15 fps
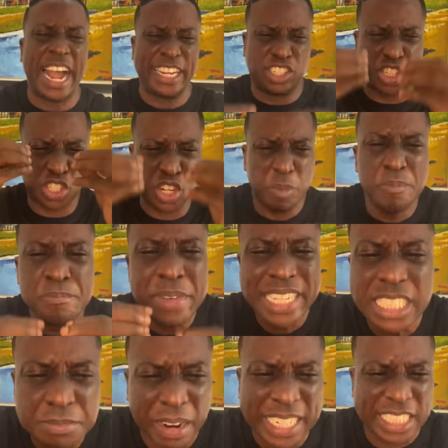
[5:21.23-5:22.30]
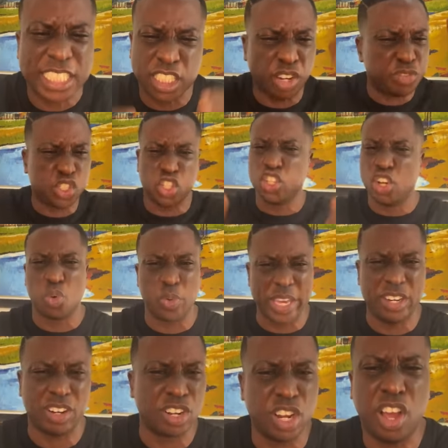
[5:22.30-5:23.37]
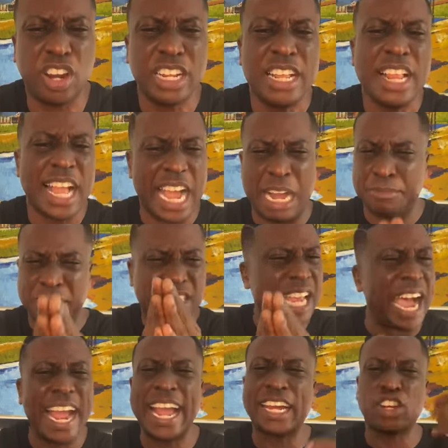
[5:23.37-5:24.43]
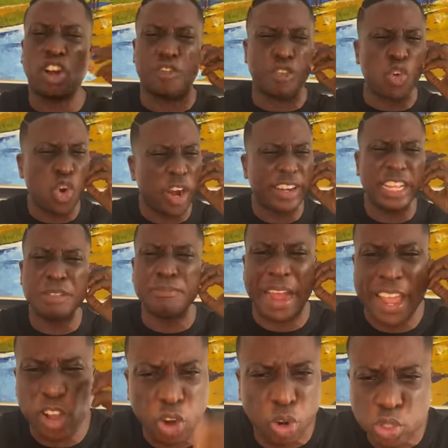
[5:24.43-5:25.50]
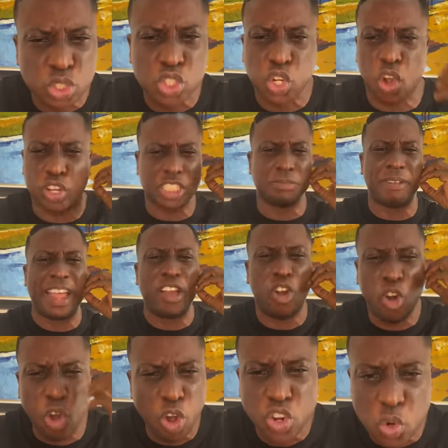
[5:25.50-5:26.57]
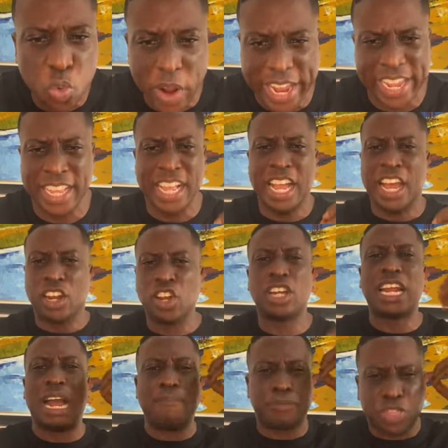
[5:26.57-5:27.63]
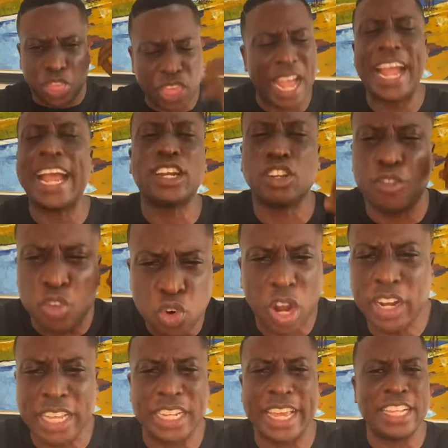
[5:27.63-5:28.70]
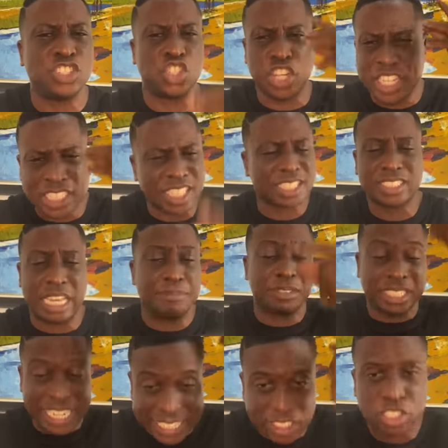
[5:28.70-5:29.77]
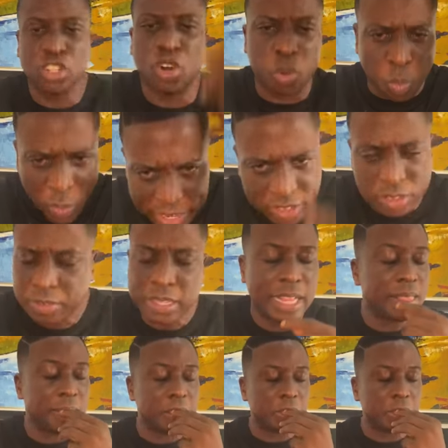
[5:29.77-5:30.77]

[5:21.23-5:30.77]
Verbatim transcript: I submit myself to your will. Lord, I'm tired of running my own thoughts, my own way. Lord, I'm tired of running. In Jesus' name, let your will